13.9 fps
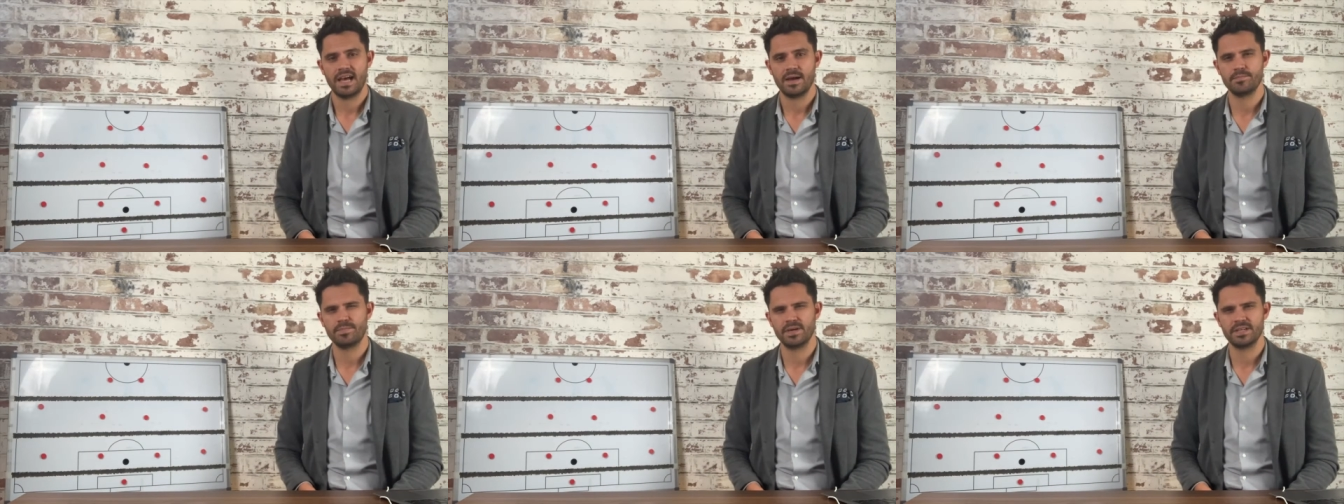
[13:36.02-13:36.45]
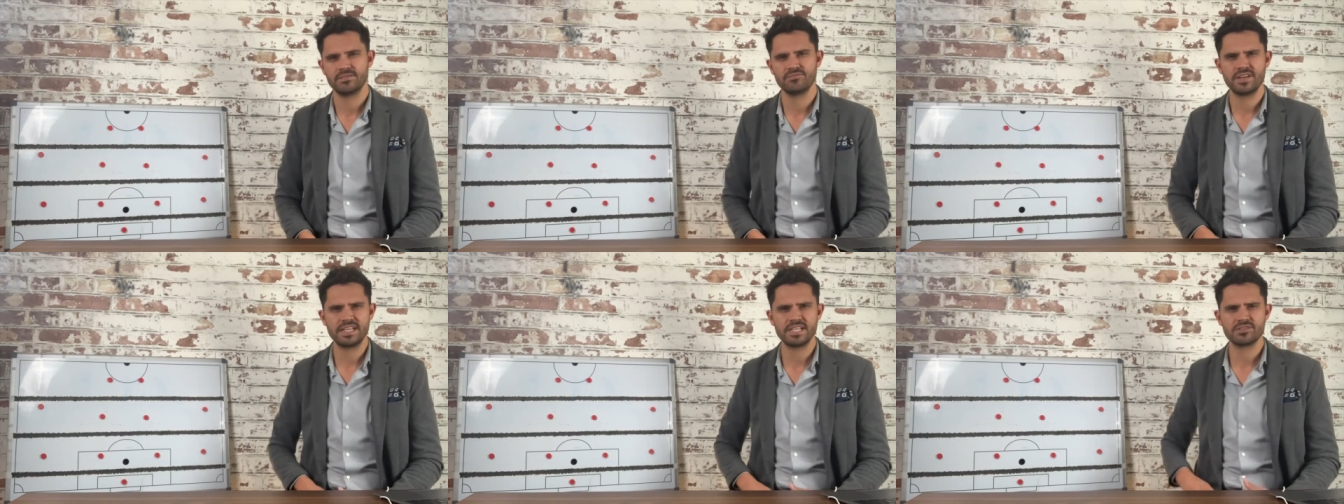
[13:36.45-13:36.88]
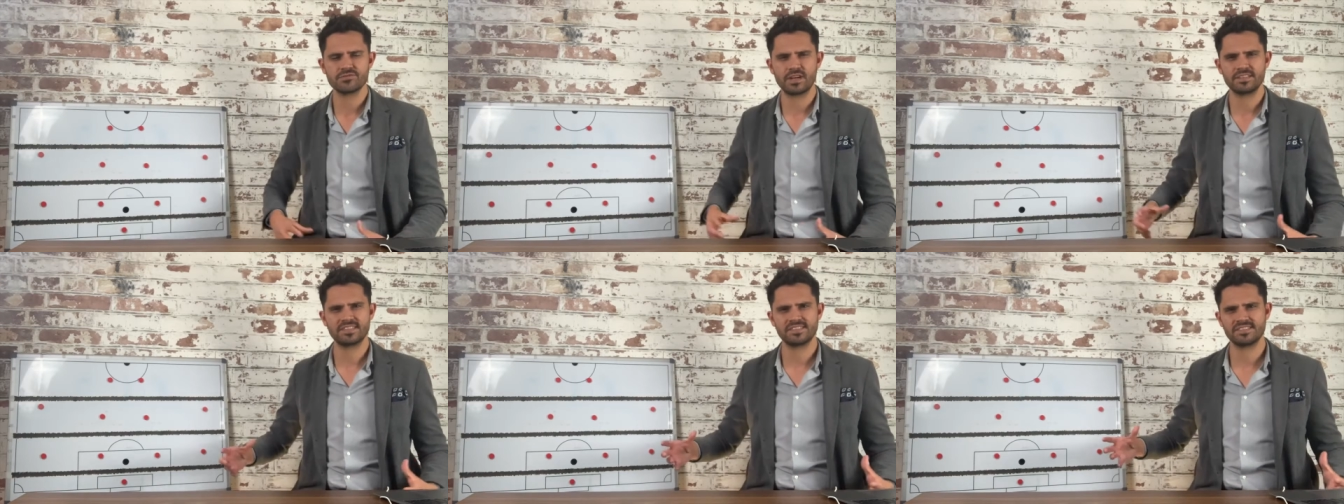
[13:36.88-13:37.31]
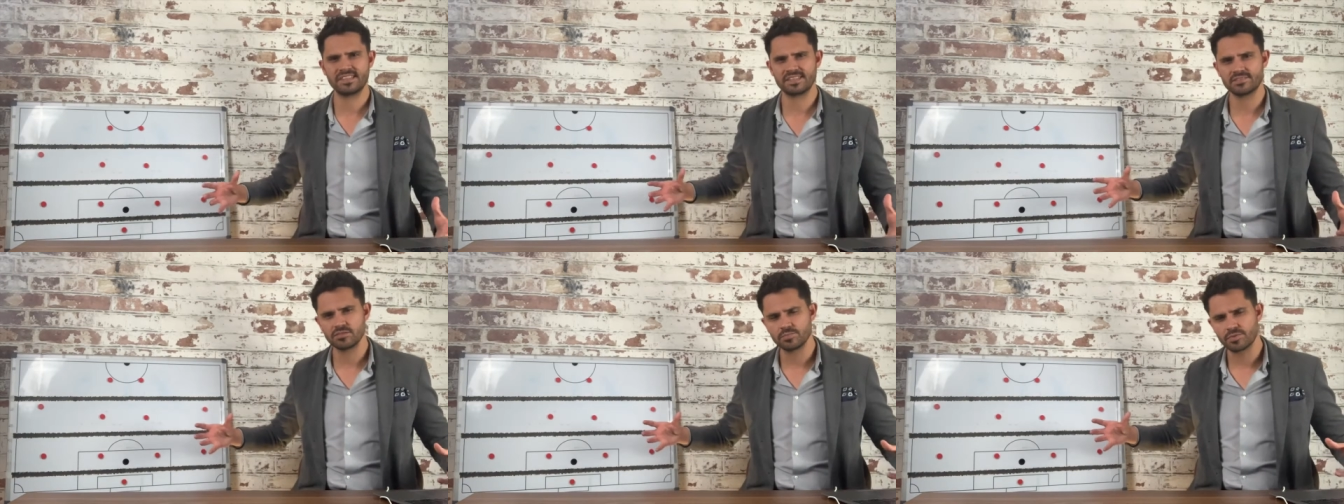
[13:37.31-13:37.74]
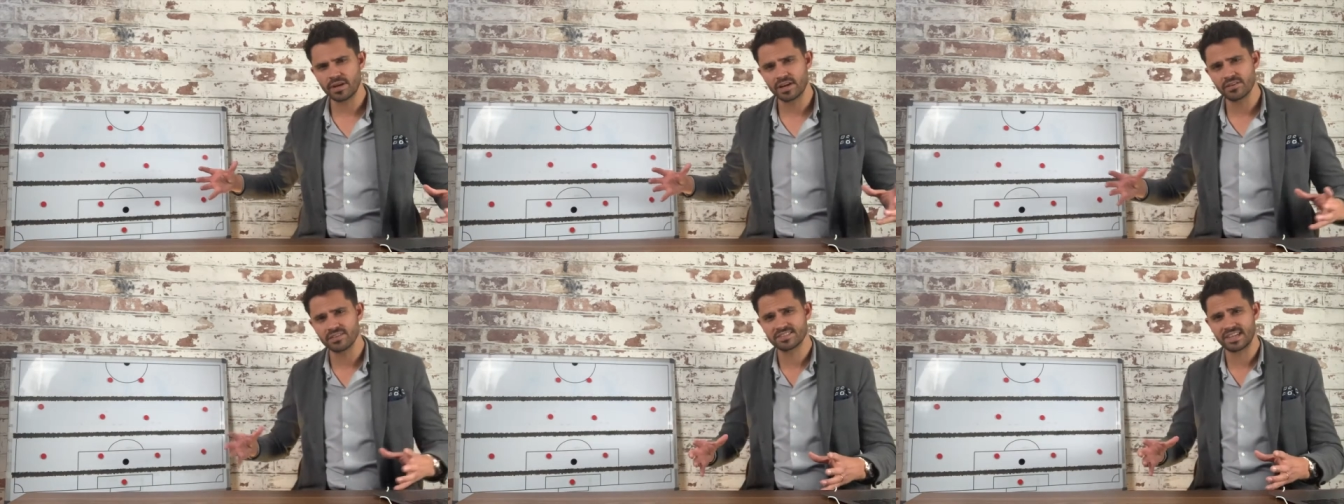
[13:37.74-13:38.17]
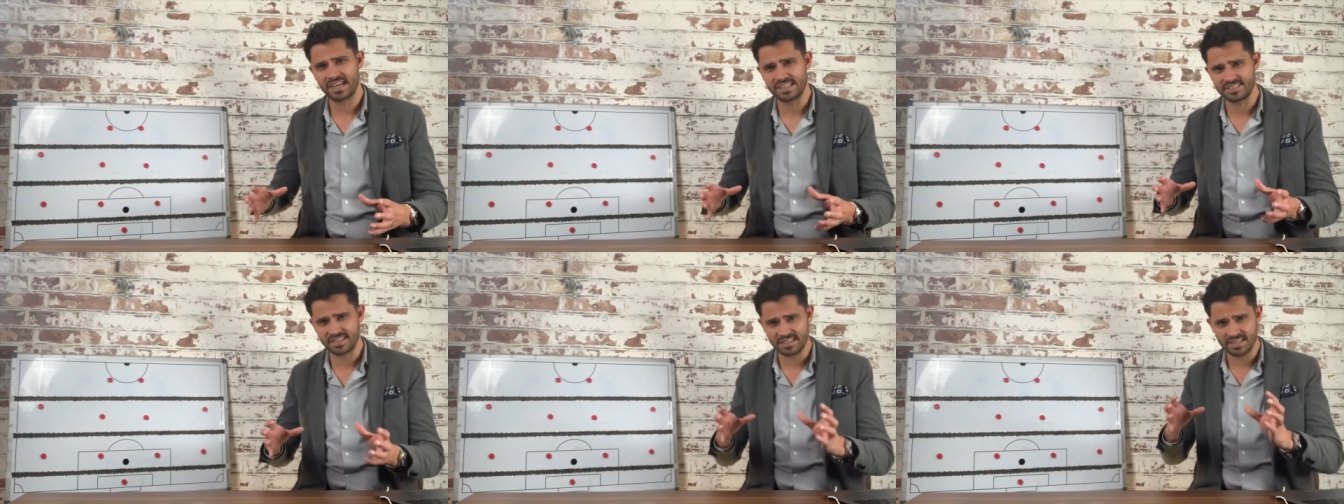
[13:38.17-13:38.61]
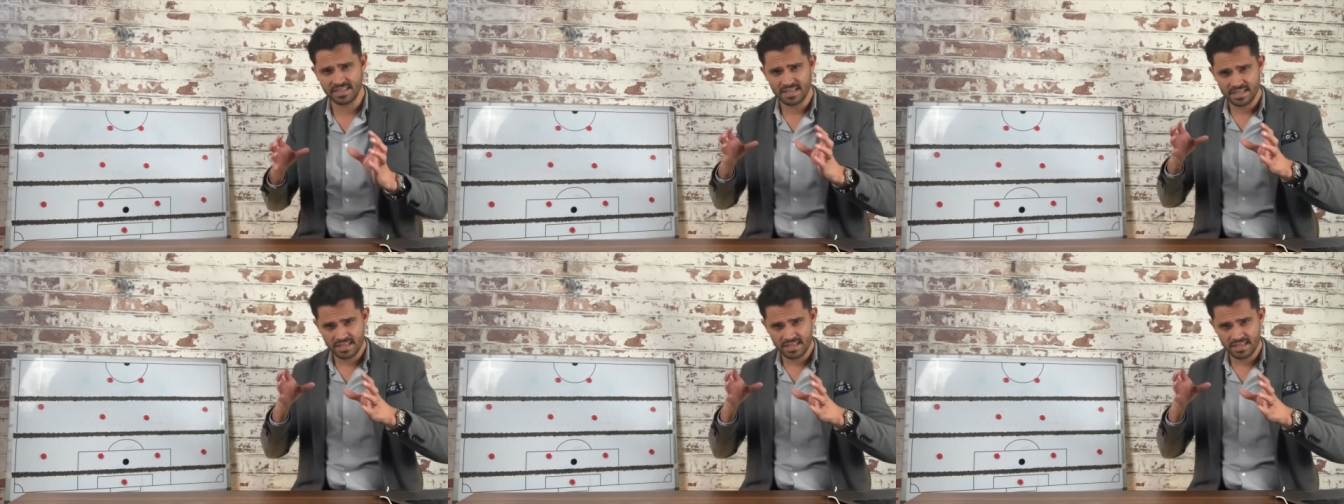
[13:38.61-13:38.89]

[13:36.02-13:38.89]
but really try to stick to prioritizing